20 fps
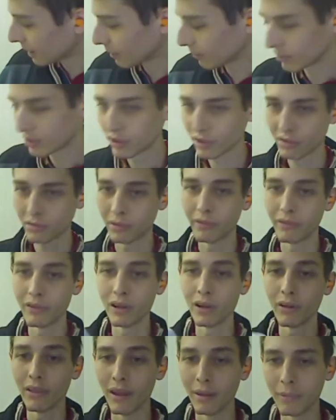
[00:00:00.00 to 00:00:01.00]
just reveal
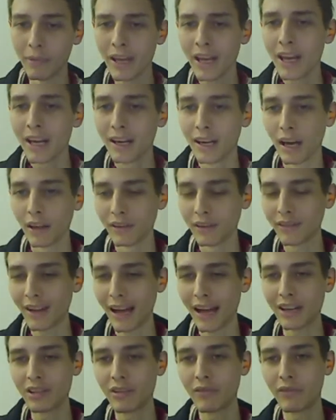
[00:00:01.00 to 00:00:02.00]
them. Now, these action
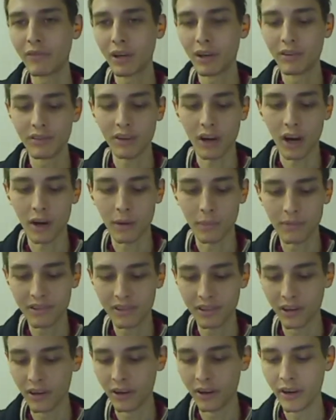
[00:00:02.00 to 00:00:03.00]
figures are
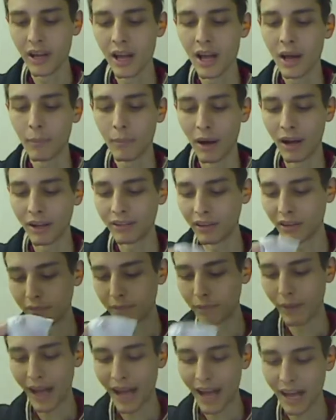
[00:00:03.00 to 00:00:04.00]
obscured by these
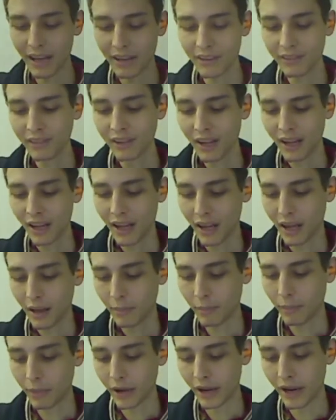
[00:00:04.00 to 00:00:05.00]
bags,
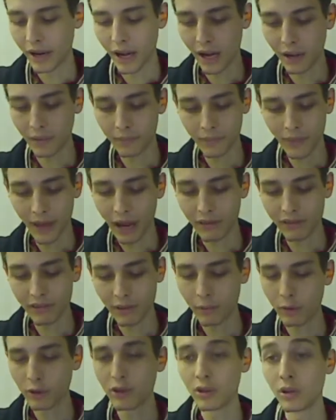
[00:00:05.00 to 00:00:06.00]
but I was able
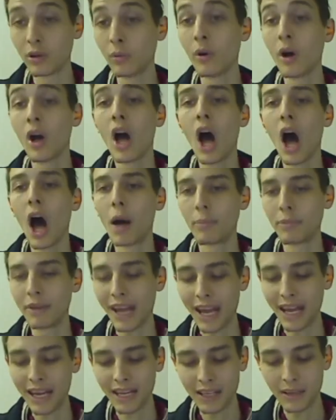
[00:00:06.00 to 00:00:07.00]
to
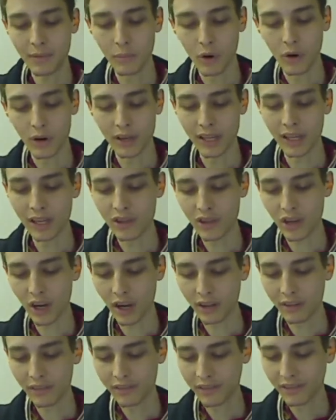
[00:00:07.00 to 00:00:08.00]
obtain more
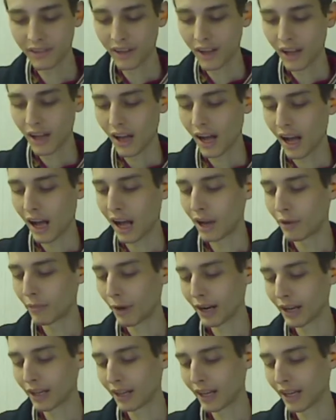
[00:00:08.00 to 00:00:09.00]
ninjas. I
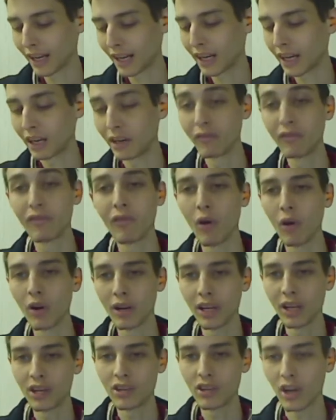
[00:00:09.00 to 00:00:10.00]
recollect getting 4
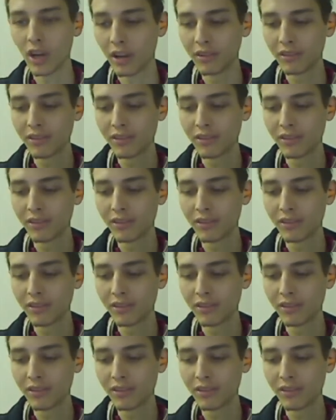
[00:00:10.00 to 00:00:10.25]
ninjas.